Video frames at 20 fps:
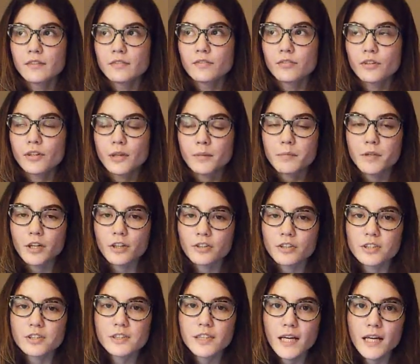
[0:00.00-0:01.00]
for them to
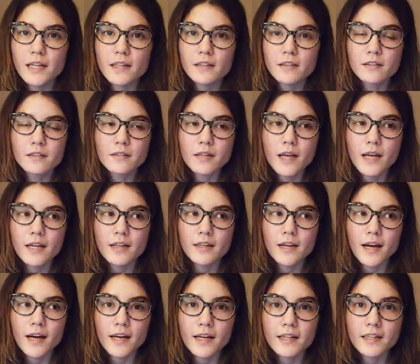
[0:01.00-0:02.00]
understand. And
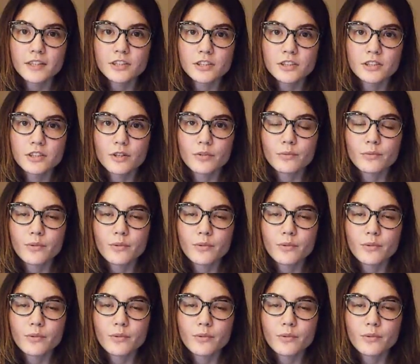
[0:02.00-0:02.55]
I just